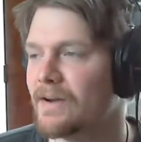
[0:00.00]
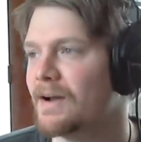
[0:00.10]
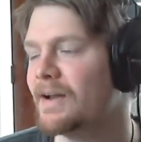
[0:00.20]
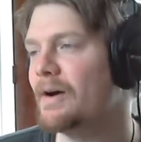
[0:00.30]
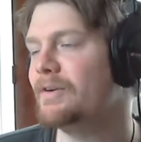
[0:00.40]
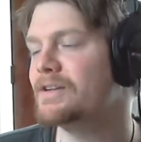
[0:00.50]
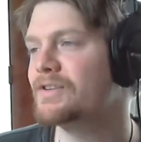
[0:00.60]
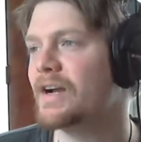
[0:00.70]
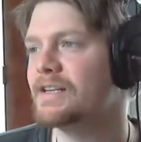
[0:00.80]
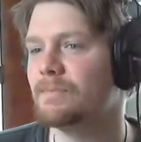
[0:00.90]
I want to
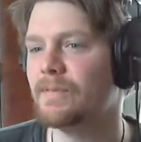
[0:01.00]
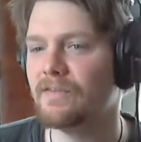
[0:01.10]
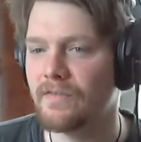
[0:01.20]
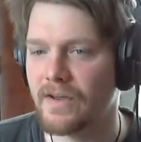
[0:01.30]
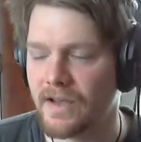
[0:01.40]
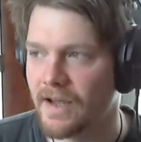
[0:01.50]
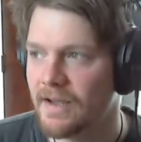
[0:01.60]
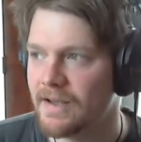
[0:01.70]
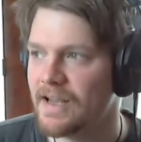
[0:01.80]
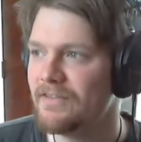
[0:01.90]
try to be fair,
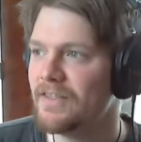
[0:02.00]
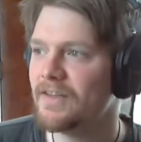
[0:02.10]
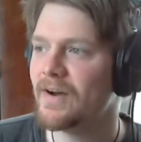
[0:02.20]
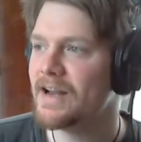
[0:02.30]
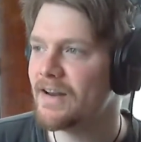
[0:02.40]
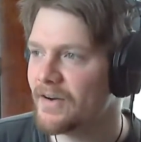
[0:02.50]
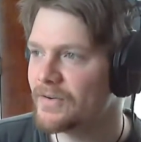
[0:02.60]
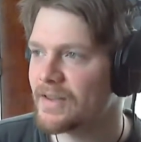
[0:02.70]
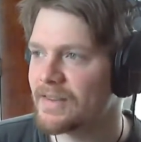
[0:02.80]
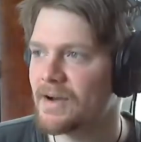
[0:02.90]
even though I
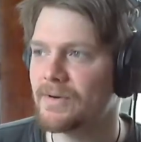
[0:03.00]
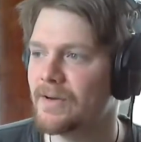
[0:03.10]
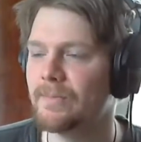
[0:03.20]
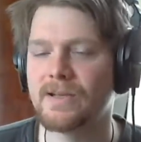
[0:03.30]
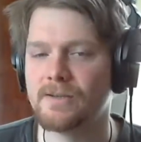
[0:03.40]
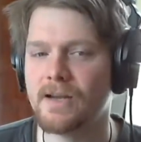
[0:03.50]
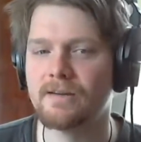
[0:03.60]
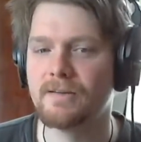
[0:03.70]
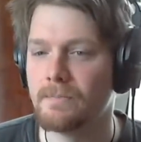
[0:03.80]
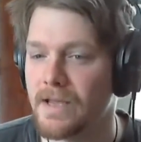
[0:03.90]
know that that would not be
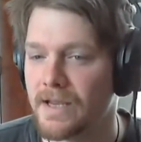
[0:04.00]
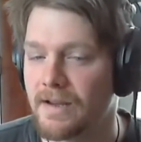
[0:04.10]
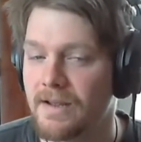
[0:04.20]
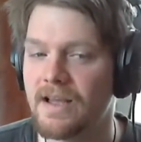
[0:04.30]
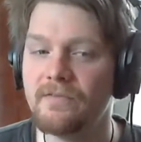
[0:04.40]
extended to me.